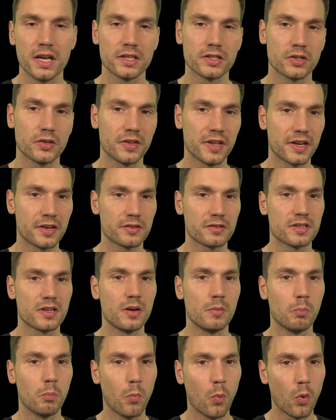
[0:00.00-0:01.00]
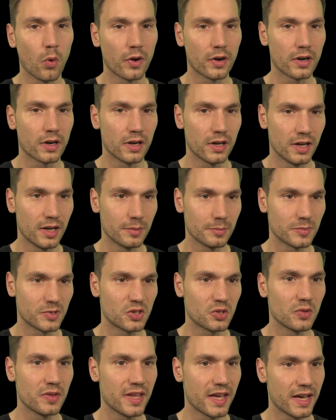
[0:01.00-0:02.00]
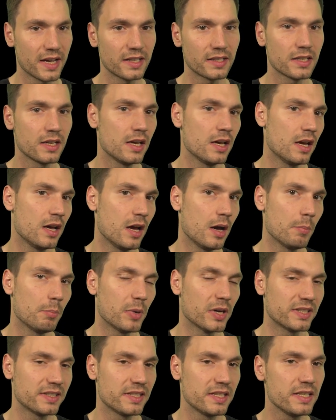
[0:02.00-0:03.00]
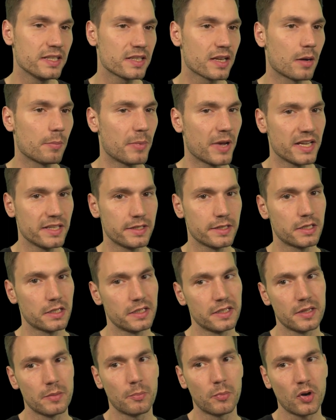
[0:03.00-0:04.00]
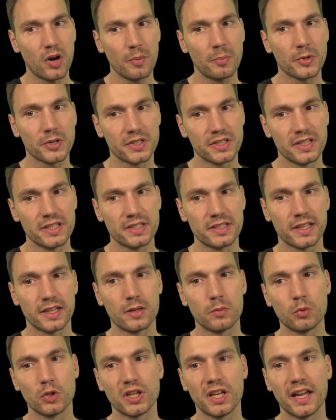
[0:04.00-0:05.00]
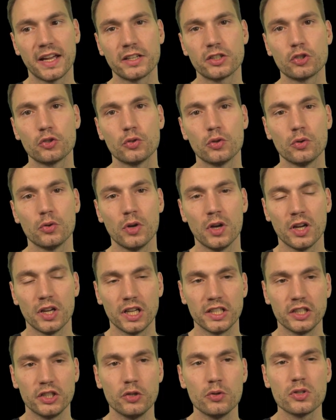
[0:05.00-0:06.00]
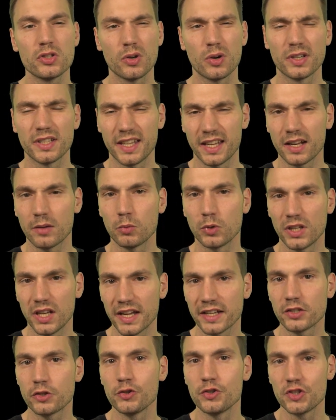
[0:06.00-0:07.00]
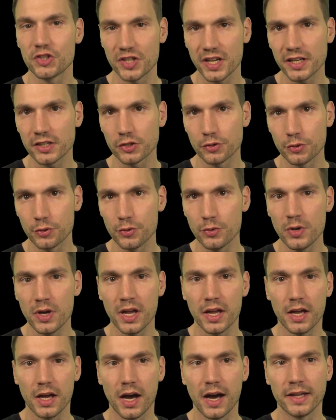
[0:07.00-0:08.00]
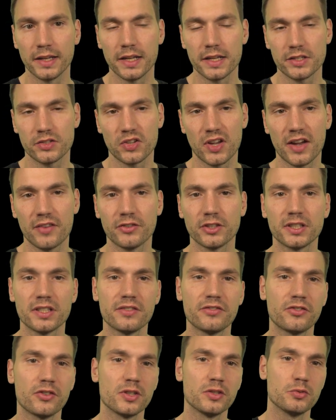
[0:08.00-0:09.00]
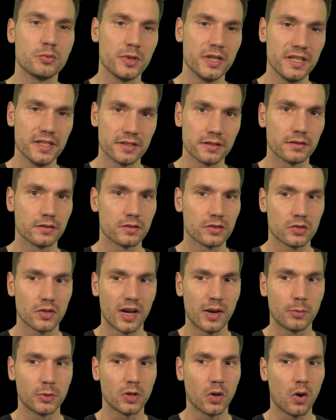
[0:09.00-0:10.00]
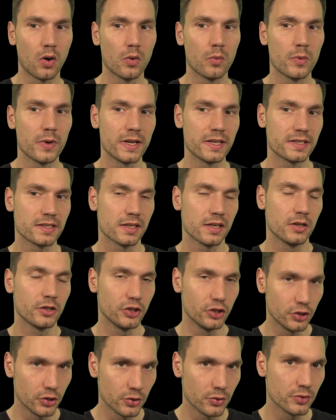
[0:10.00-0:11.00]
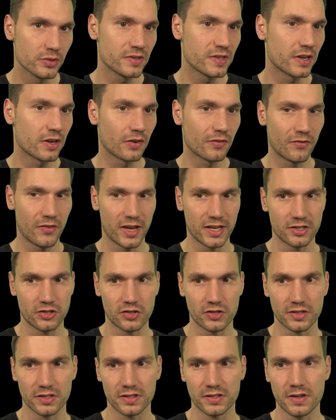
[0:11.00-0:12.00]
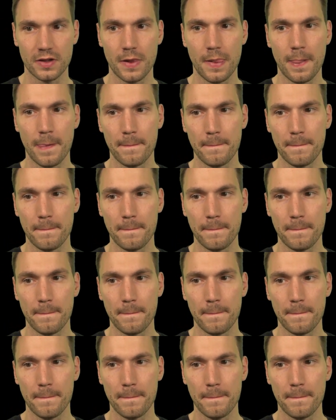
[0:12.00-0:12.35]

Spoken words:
So there's more to that. But these are basically the properties that I would like to use, or that I would like to stick to, unless you have a different reason. So I would always use the conventions.